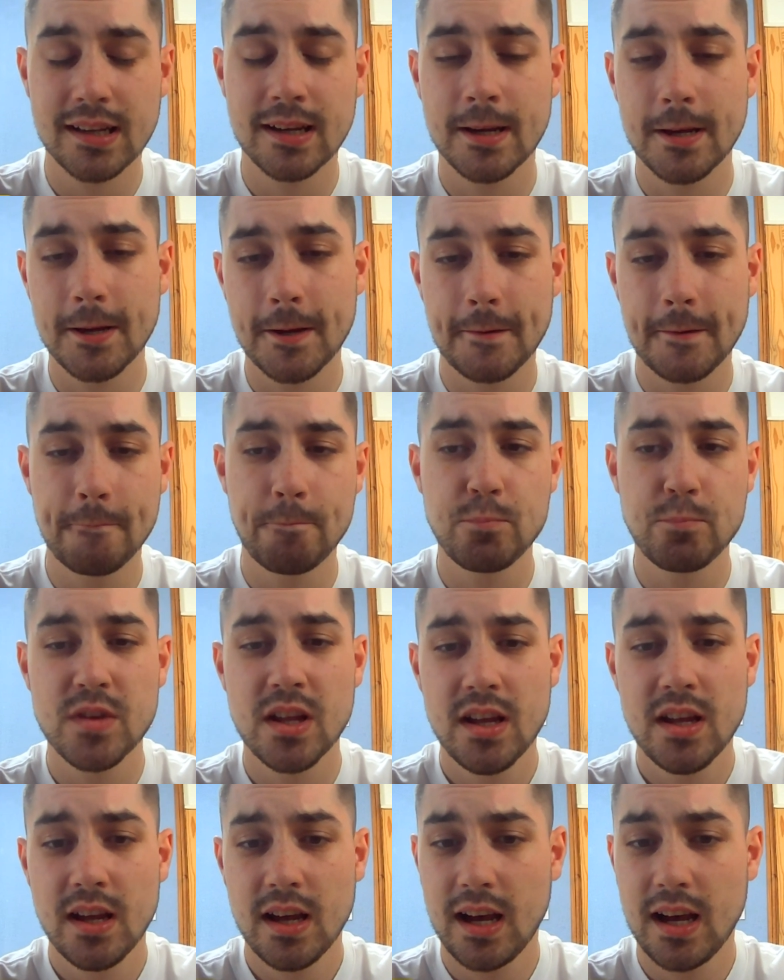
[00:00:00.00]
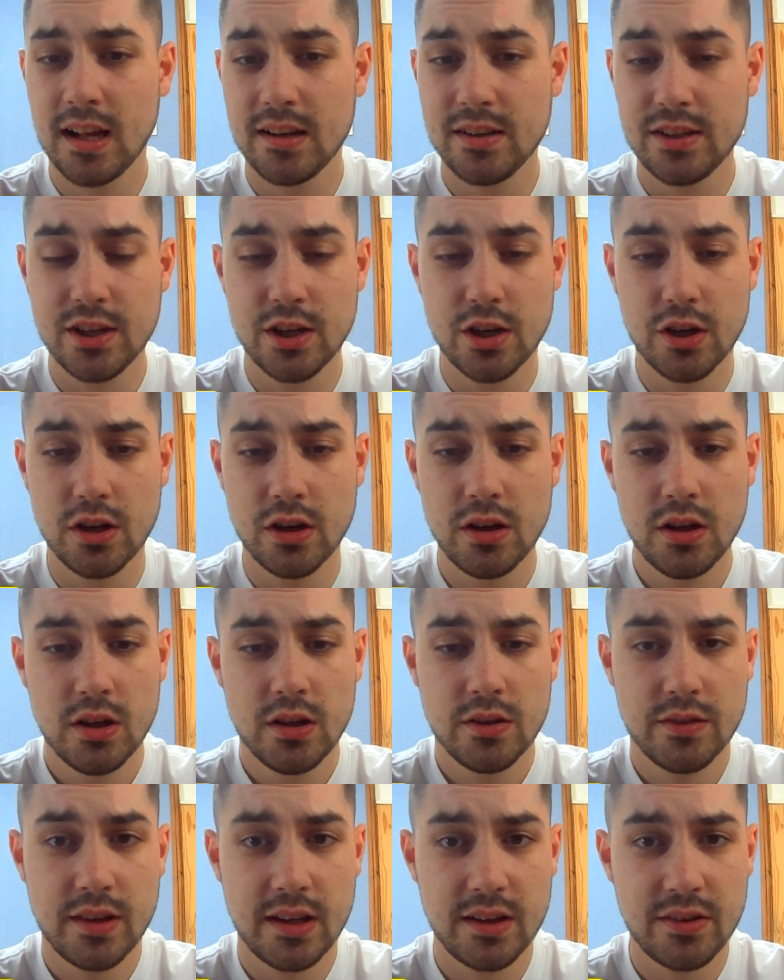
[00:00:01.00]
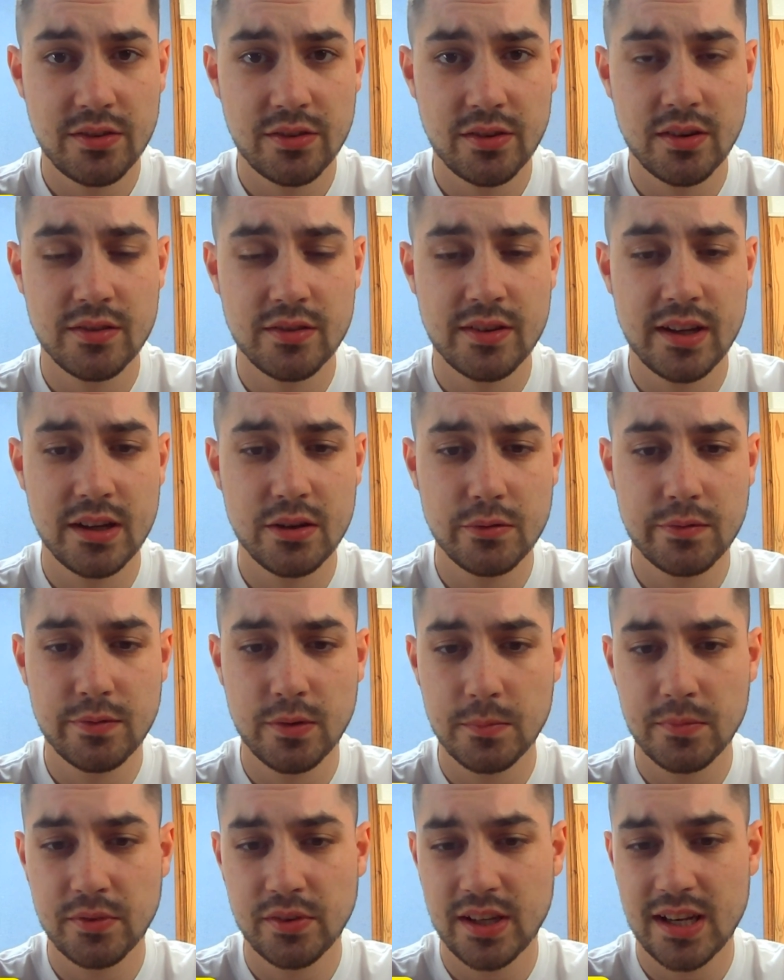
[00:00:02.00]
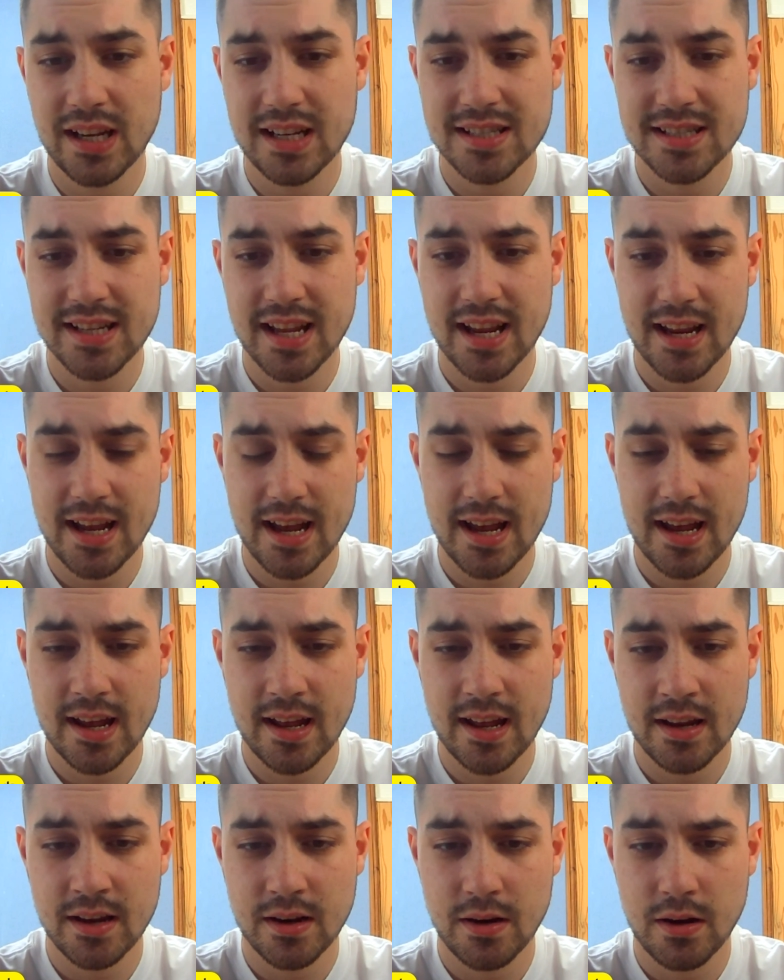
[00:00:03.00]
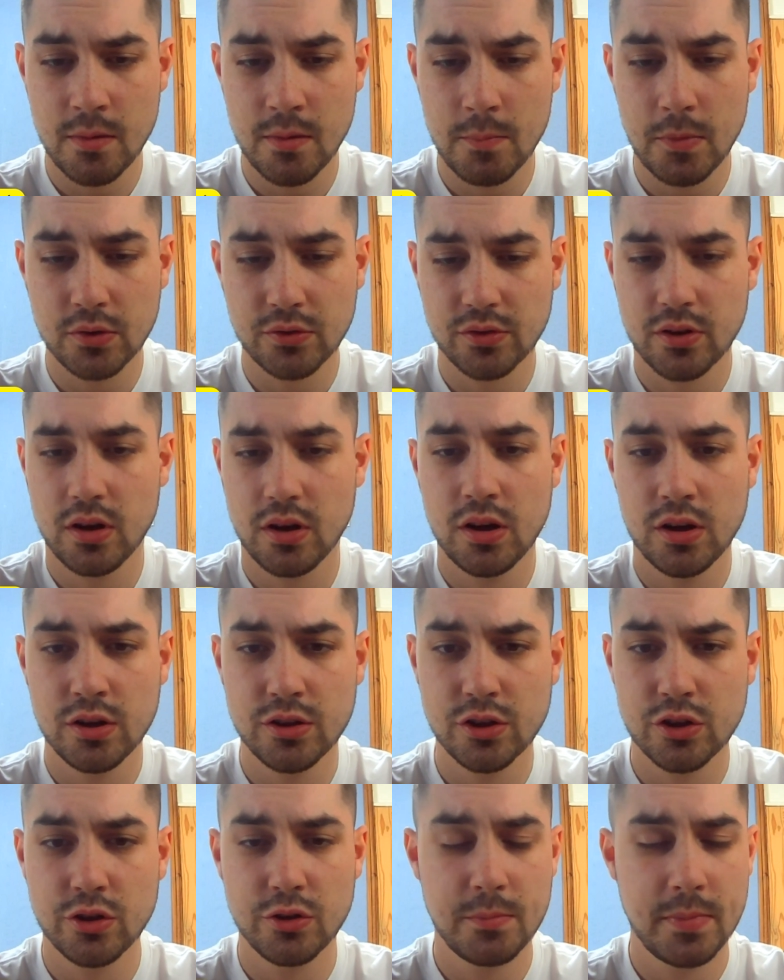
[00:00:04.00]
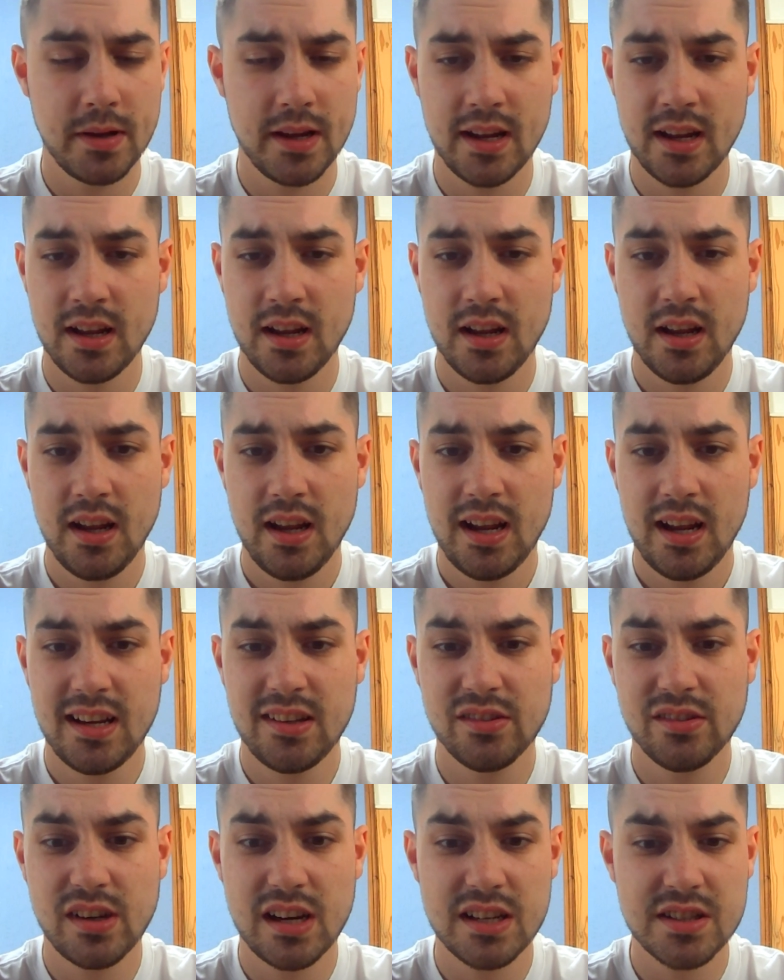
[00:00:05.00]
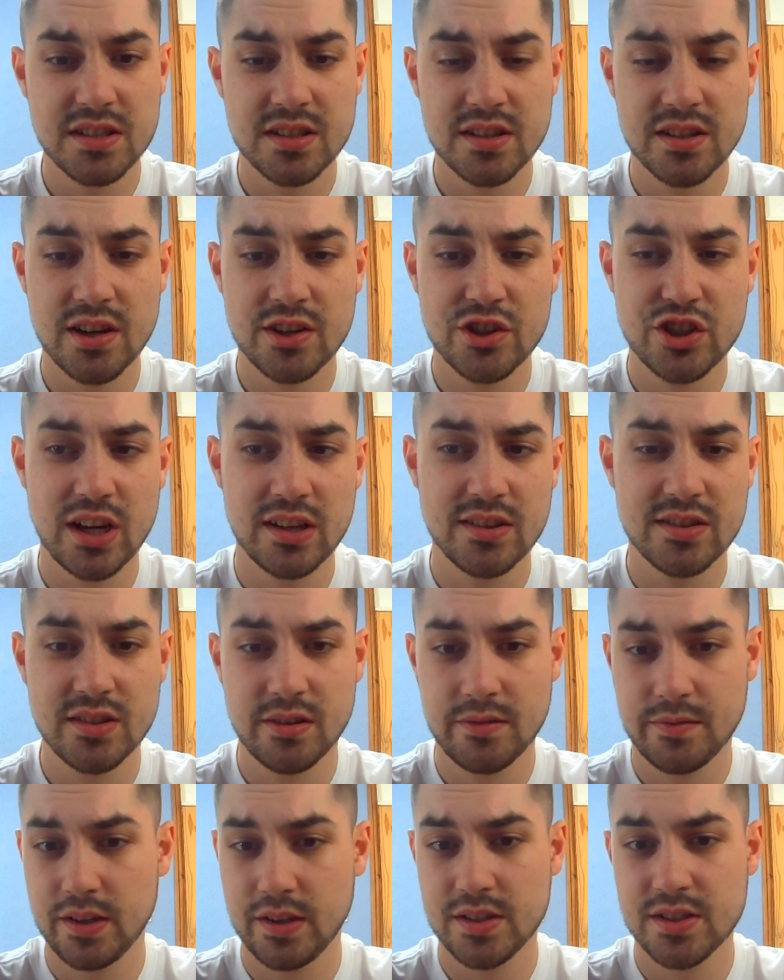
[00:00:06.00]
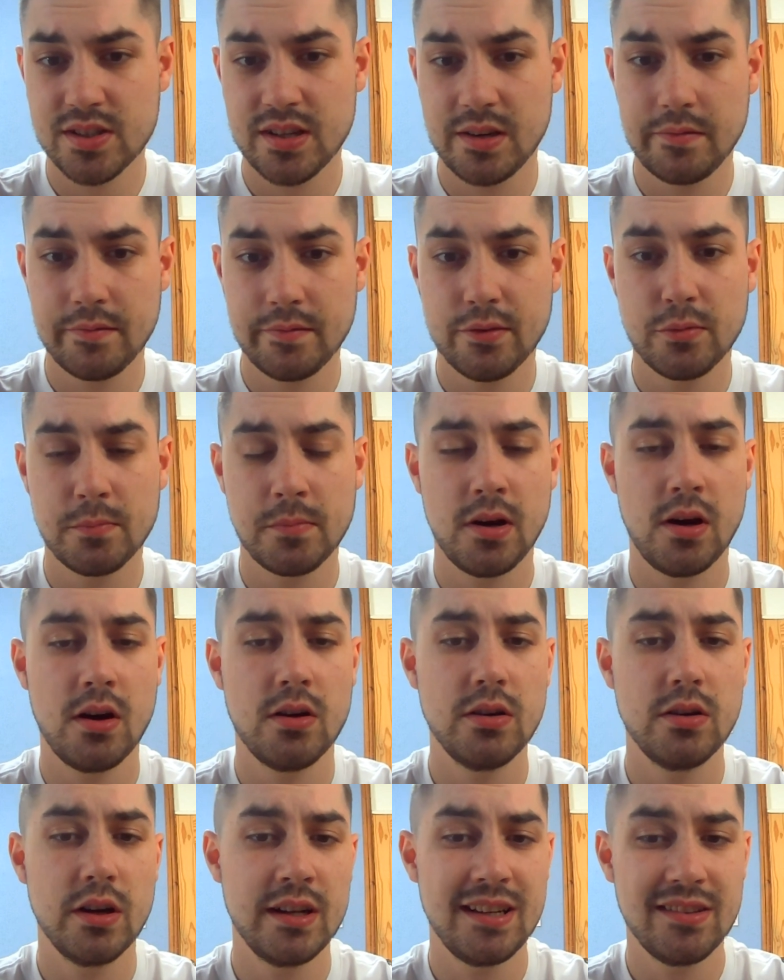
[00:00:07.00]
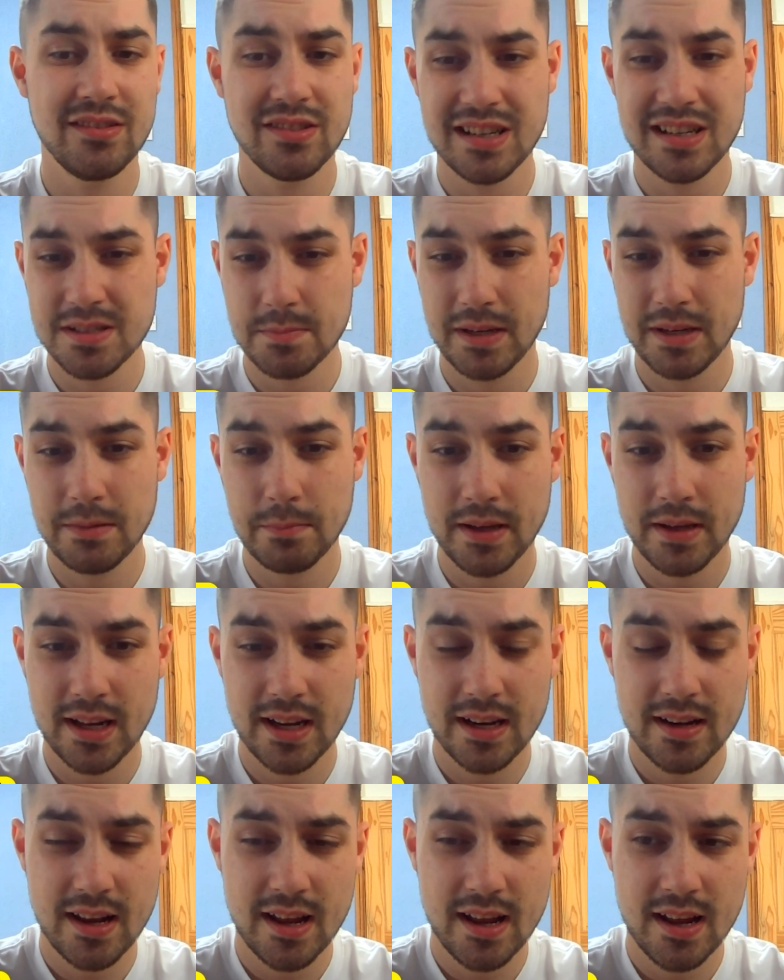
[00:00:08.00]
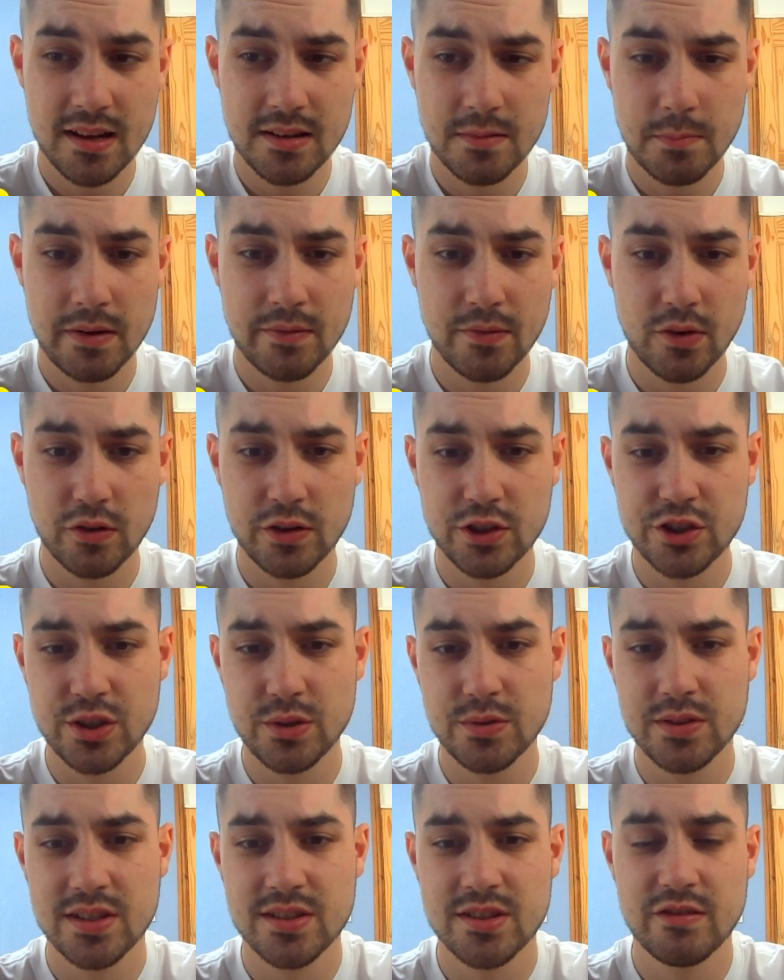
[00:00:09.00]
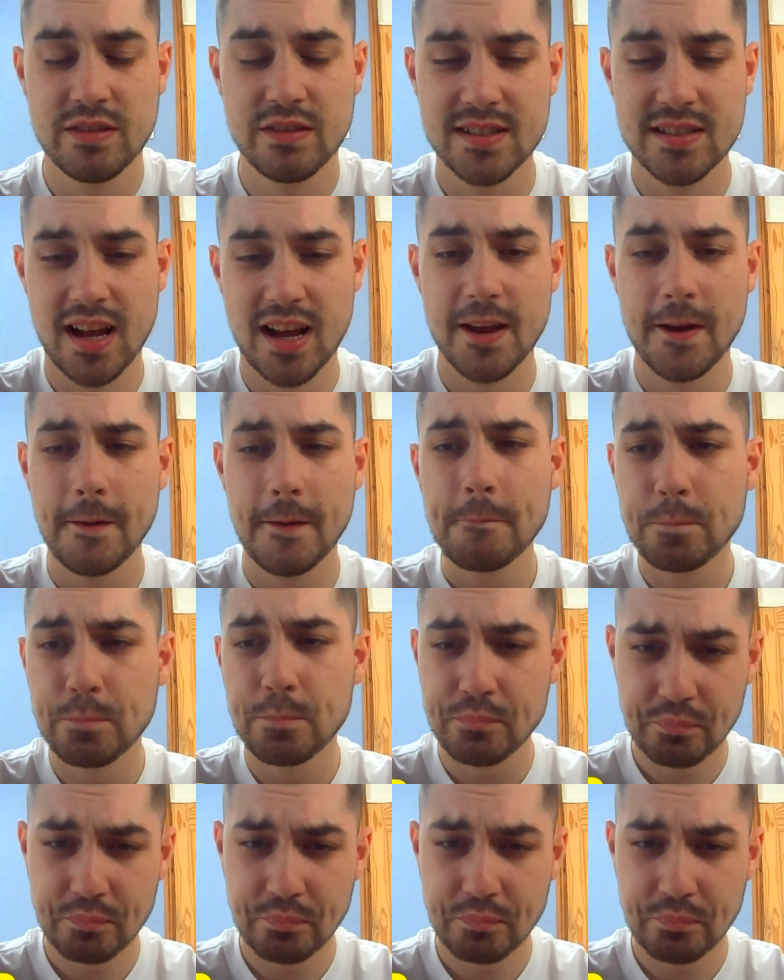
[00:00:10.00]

Um, and you know, this deal from CSKA Moscow could be his last chance at first team football and his last big payday before he chooses to retire.